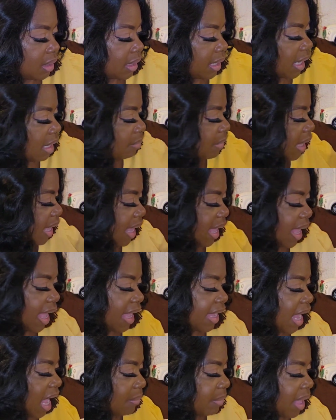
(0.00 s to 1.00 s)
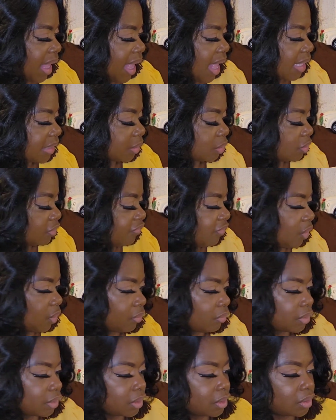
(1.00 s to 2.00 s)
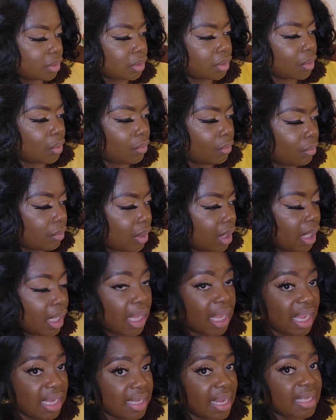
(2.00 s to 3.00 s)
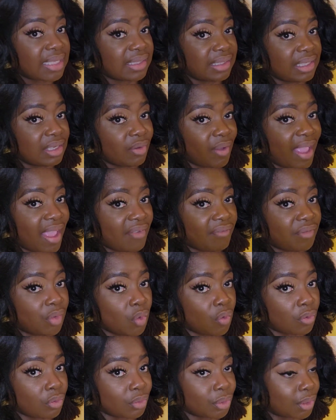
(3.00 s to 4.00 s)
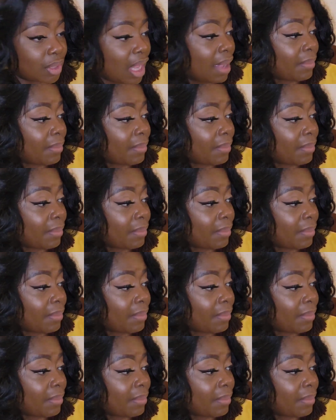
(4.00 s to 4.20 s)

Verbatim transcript: Had my, I got my eyes on the florals. So, and they still have florals.